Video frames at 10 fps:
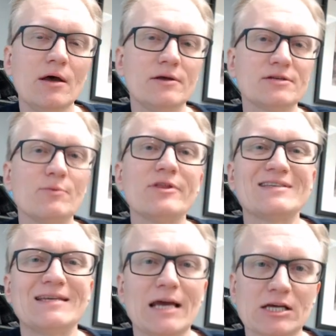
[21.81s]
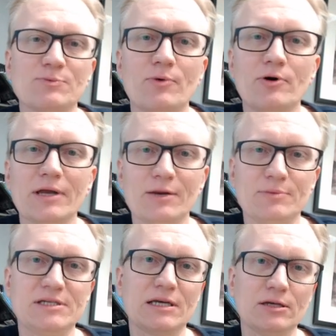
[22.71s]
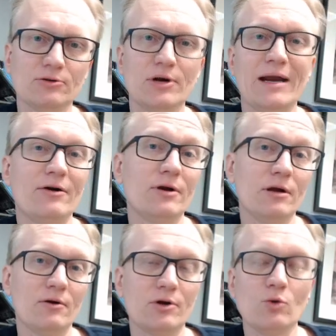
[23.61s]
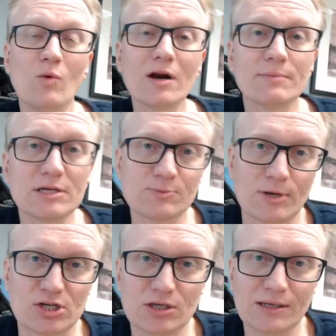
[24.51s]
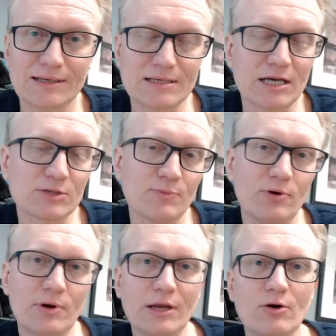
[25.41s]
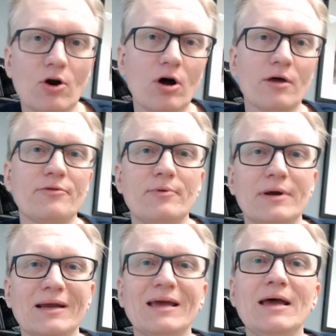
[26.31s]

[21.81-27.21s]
someone that's an expert in a particular area, or you want to be a specialized expert and you're authoring